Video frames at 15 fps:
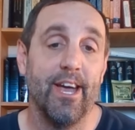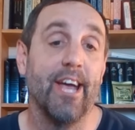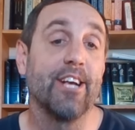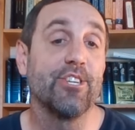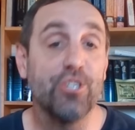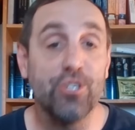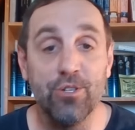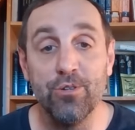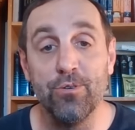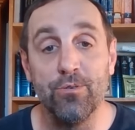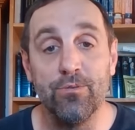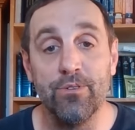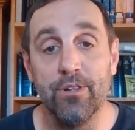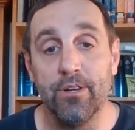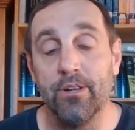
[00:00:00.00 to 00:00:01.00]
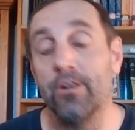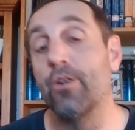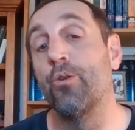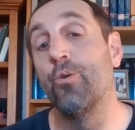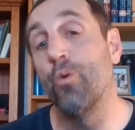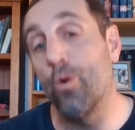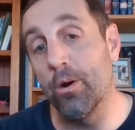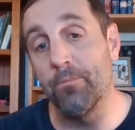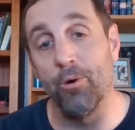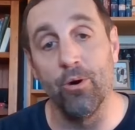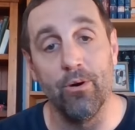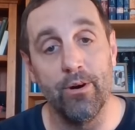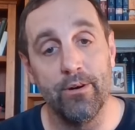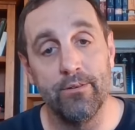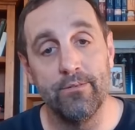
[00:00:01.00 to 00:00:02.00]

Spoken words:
exclude normal